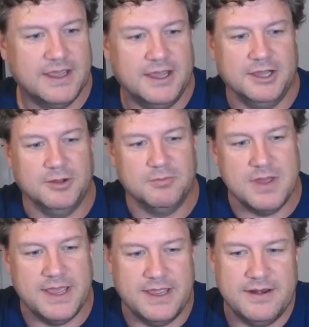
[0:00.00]

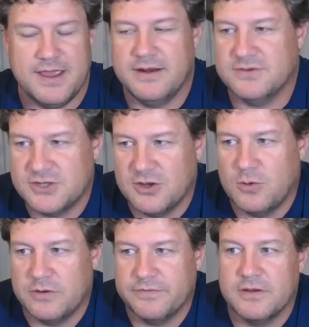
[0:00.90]
And so
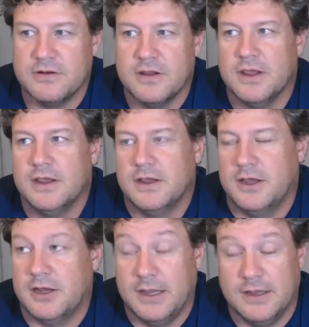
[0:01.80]
often,
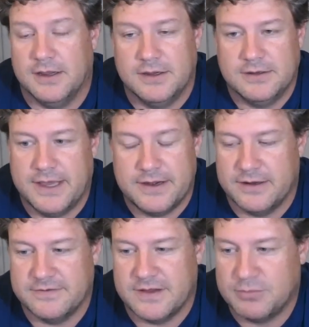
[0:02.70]
I had an
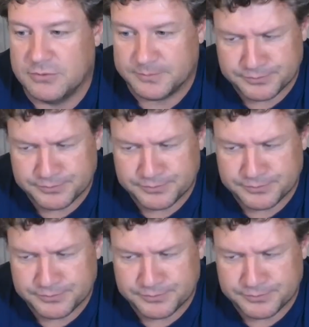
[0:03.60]
example